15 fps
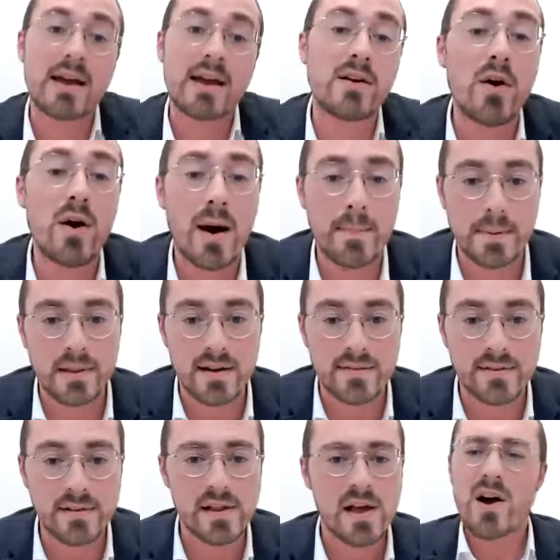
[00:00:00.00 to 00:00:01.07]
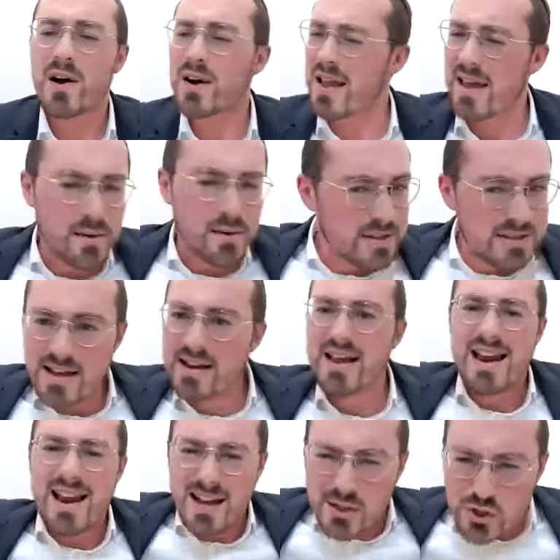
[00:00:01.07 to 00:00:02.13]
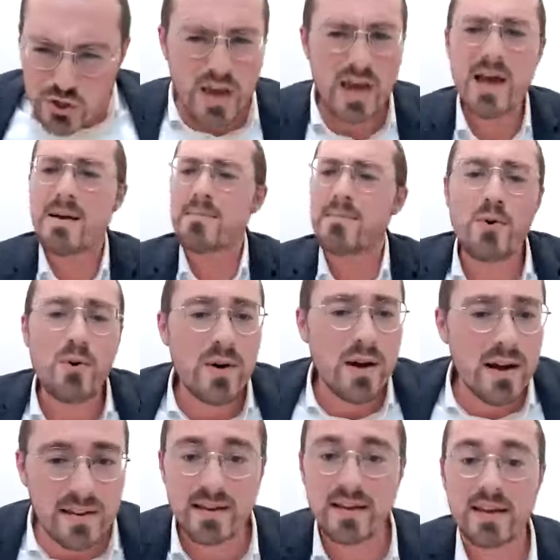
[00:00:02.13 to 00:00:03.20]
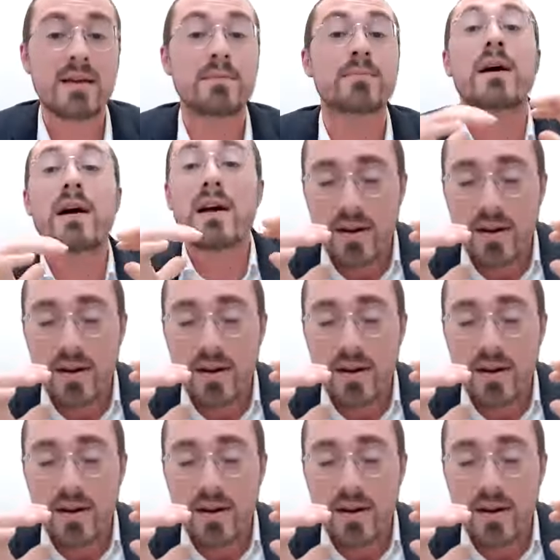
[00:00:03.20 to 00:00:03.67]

I can go up a level. Okay, then we say it again. Hashem Hu Elokim.